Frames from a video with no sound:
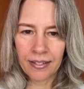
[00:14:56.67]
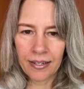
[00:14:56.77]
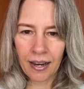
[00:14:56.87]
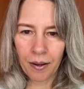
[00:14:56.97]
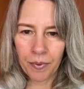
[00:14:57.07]

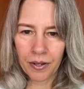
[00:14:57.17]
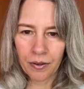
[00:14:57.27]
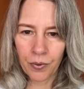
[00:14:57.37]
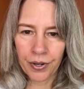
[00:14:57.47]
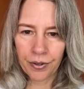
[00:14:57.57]

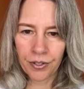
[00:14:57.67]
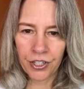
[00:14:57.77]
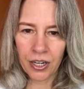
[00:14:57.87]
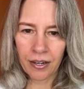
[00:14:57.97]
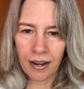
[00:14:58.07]
Dabbing weird
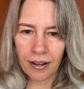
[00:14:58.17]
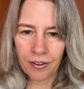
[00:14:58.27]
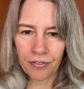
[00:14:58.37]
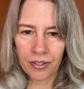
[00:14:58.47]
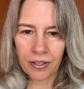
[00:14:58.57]
Gen Alpha